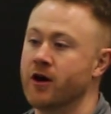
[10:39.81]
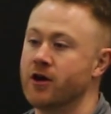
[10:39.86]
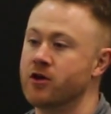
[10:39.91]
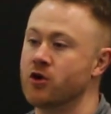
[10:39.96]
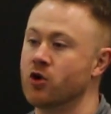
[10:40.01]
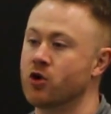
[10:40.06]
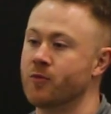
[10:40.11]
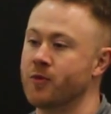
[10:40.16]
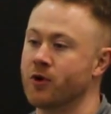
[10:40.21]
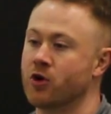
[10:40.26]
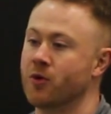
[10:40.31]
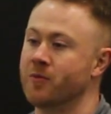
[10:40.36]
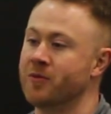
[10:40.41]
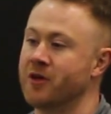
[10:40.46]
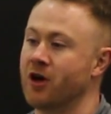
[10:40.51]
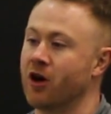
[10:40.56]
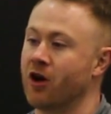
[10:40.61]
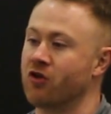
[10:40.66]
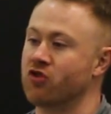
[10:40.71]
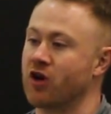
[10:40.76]
You can become
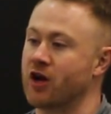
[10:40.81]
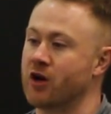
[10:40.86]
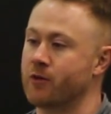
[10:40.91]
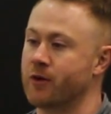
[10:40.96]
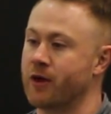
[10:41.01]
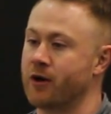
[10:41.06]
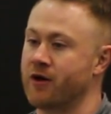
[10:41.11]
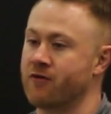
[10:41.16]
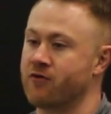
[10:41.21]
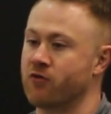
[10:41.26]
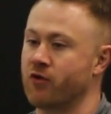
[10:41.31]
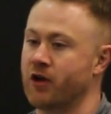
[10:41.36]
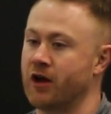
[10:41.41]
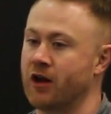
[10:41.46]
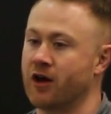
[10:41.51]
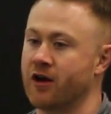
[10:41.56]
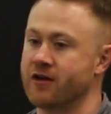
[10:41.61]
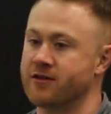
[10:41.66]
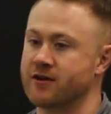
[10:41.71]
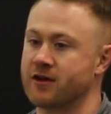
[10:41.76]
dehydrated without even
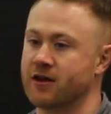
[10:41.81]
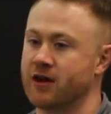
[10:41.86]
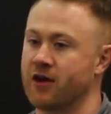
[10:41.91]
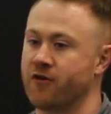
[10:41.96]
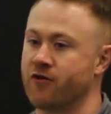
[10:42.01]
realizing it.